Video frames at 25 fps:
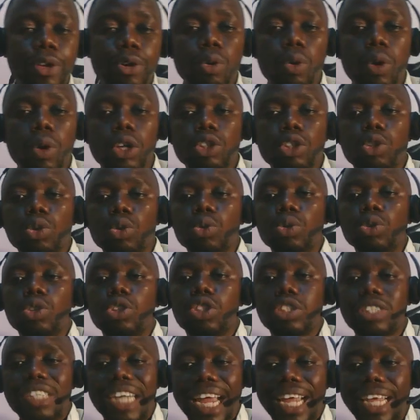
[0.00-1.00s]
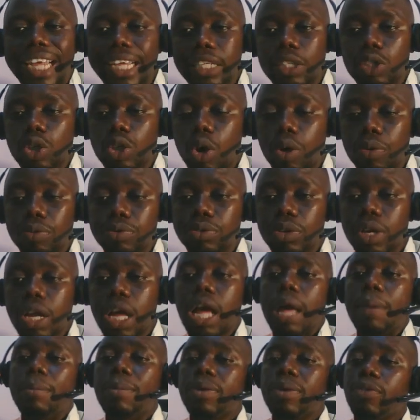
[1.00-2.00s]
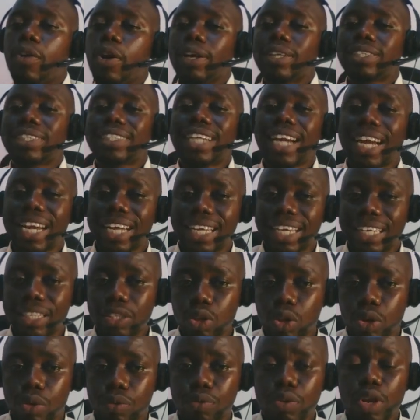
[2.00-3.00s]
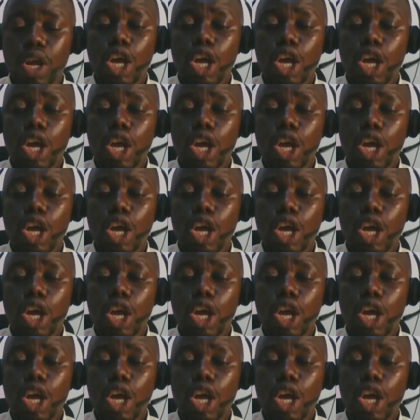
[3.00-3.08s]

want to strike it off, before you strike it off,